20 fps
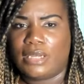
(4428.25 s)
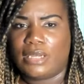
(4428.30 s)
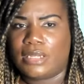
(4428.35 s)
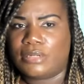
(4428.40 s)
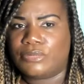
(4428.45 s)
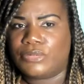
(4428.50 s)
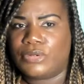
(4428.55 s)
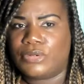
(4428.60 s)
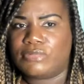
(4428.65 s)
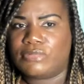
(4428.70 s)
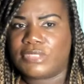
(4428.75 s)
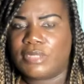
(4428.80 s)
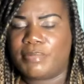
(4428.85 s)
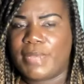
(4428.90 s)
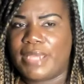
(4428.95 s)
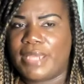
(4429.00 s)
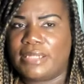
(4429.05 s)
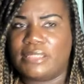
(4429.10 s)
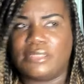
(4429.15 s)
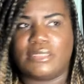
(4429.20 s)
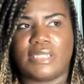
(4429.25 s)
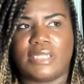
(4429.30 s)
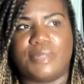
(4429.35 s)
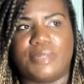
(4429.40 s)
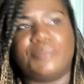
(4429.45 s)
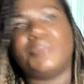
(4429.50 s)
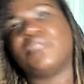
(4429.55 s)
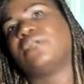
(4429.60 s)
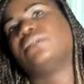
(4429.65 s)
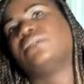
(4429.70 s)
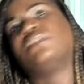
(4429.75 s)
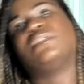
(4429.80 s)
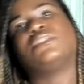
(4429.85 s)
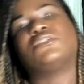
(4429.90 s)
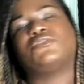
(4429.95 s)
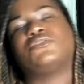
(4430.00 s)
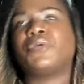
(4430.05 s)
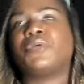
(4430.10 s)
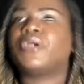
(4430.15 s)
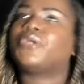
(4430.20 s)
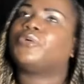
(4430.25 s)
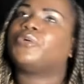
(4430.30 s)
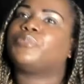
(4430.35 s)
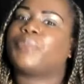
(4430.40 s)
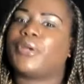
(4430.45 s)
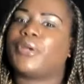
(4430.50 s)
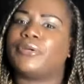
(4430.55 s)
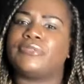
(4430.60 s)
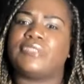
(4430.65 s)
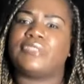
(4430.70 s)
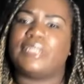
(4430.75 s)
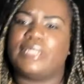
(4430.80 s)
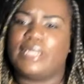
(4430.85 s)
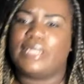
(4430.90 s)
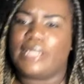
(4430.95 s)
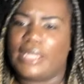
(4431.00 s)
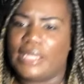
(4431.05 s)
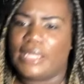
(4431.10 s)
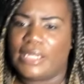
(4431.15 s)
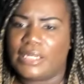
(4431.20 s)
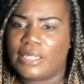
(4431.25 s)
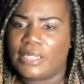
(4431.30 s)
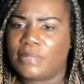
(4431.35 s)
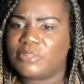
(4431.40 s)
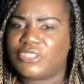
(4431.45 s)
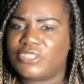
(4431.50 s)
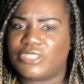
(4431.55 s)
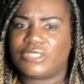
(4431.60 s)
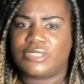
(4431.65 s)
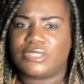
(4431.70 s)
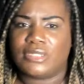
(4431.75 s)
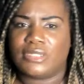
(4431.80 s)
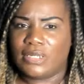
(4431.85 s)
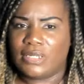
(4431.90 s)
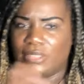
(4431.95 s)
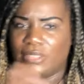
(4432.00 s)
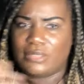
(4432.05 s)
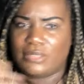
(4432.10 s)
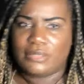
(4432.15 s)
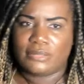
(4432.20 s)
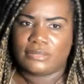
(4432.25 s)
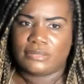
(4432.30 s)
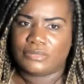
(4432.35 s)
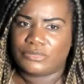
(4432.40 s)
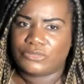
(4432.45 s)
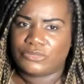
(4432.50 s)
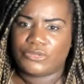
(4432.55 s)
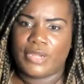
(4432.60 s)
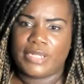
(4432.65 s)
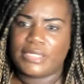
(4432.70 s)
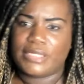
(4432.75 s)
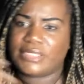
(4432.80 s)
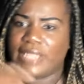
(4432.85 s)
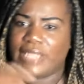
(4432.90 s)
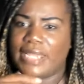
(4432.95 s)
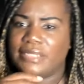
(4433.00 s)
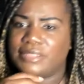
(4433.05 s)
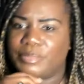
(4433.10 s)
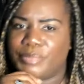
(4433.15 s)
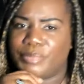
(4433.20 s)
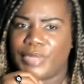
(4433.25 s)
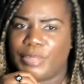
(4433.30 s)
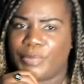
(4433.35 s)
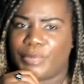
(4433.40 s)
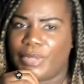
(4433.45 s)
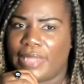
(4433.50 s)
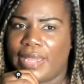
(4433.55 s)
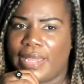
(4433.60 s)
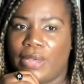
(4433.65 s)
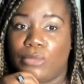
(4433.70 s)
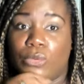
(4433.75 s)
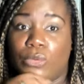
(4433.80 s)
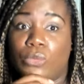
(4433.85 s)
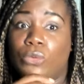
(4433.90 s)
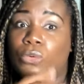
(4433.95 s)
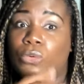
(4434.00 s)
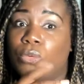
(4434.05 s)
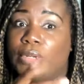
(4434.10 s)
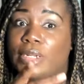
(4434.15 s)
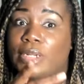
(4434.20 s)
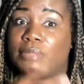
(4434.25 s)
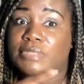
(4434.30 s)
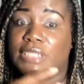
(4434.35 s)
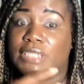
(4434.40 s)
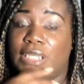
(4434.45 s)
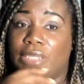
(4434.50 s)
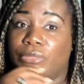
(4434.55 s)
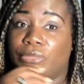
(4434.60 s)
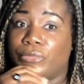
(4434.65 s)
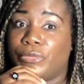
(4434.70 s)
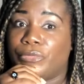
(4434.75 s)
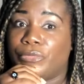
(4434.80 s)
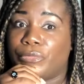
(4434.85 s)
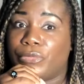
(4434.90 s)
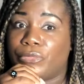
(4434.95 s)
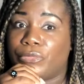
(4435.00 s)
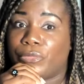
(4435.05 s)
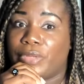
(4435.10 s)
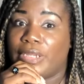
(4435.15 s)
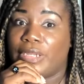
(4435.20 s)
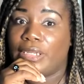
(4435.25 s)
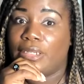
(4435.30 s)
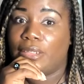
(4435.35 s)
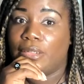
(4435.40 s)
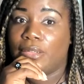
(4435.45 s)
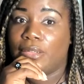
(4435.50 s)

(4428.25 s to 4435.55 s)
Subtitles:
I don't know if somebody is going to be a disgruntled person and they end up just trying to take some people out. Oh, and I'm seeing 333.